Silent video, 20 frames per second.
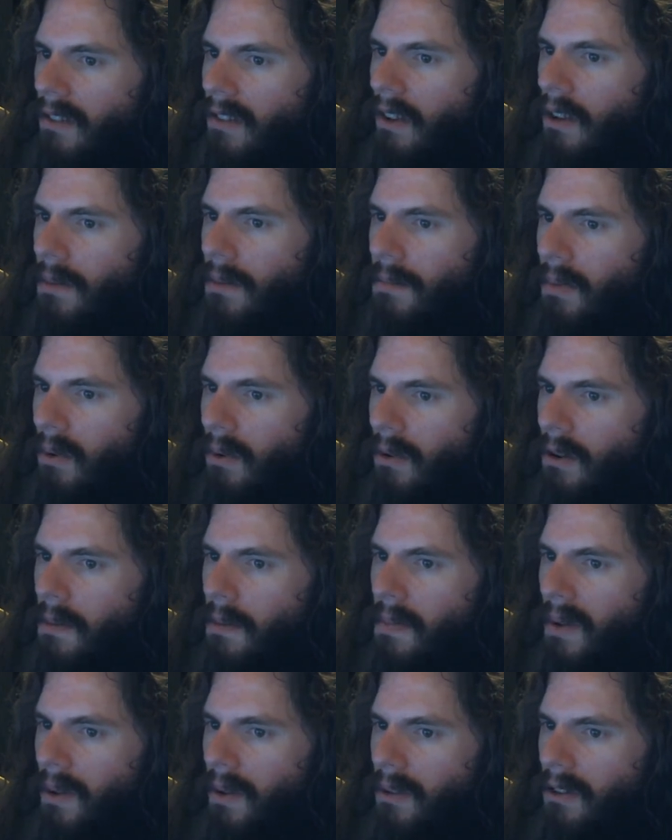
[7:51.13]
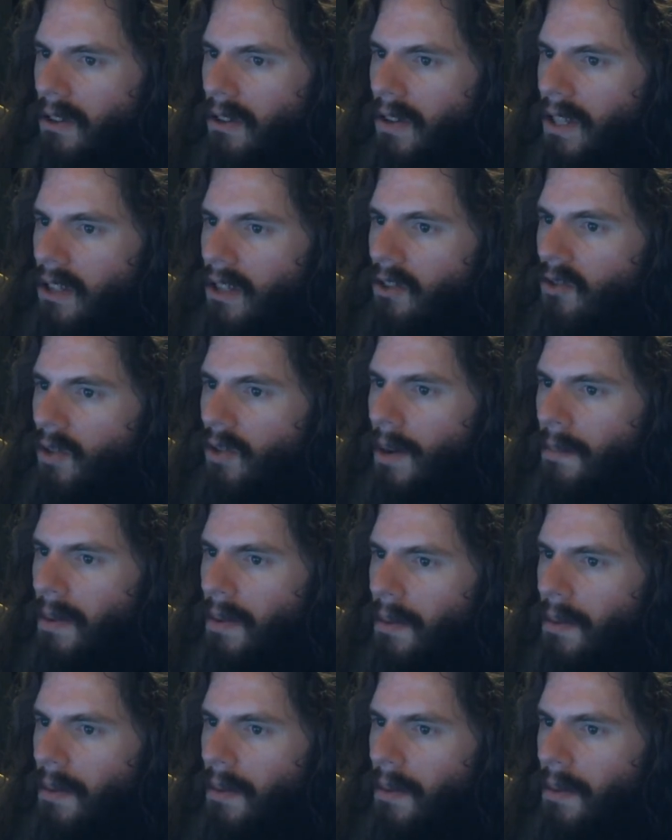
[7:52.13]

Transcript: southern border built during the Trump